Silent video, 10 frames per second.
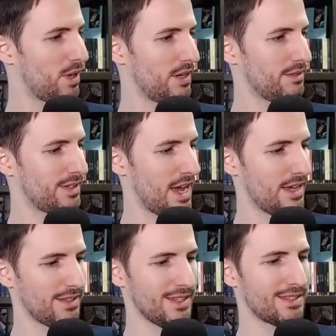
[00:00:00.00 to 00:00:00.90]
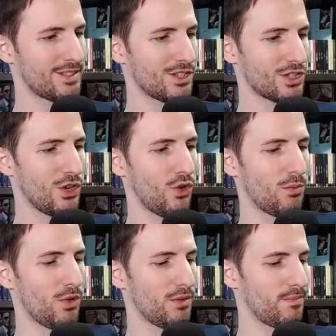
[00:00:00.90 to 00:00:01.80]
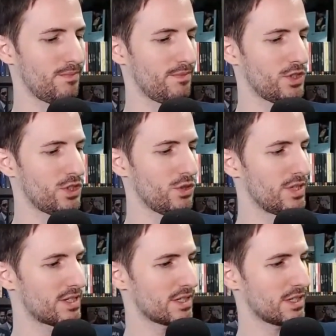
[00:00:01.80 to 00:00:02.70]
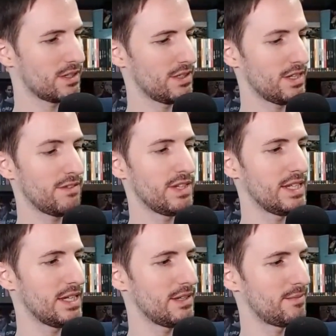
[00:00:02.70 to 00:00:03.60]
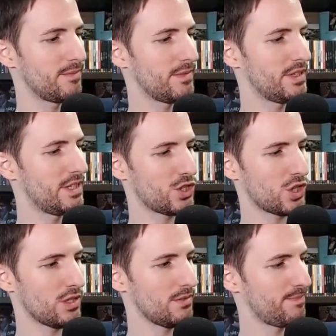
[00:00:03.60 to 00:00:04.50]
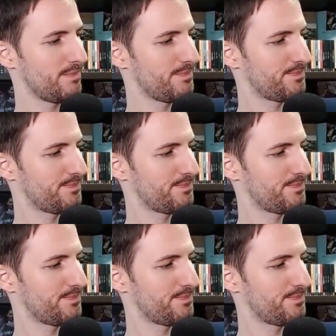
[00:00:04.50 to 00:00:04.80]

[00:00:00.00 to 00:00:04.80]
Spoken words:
But yeah, it's just a normal 2-disc DVD edition.